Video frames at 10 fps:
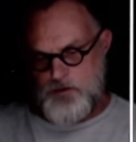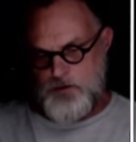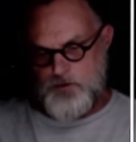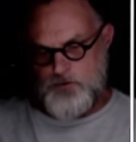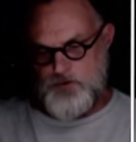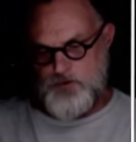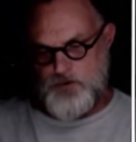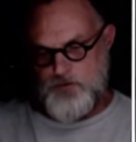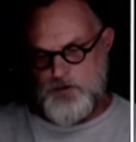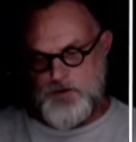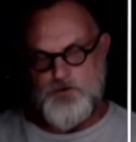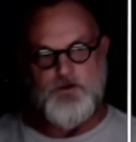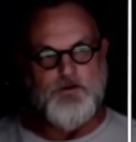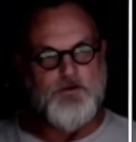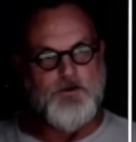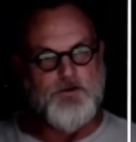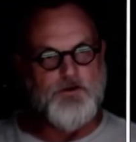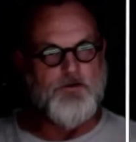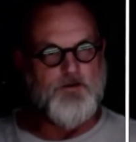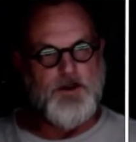just over there sniffing the
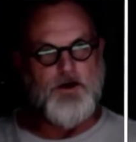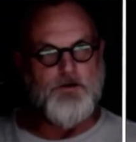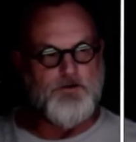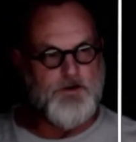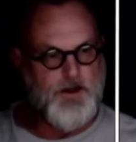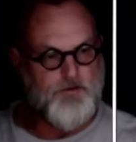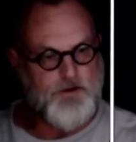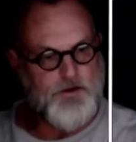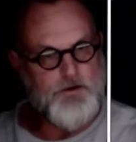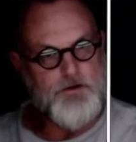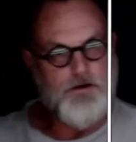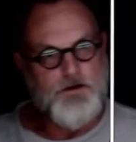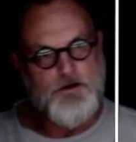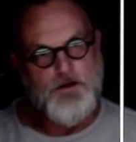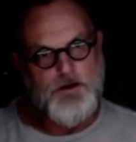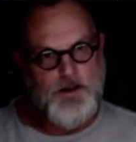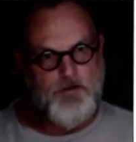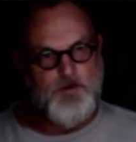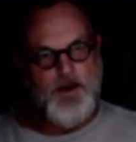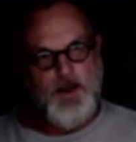sunflowers and having a
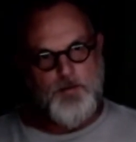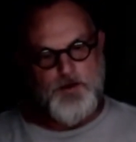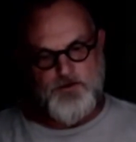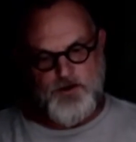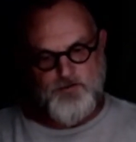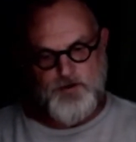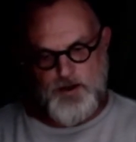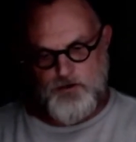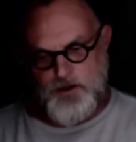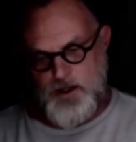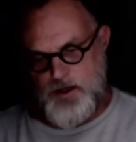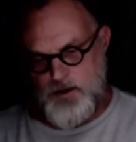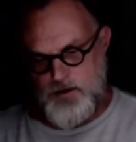happy sunflower day.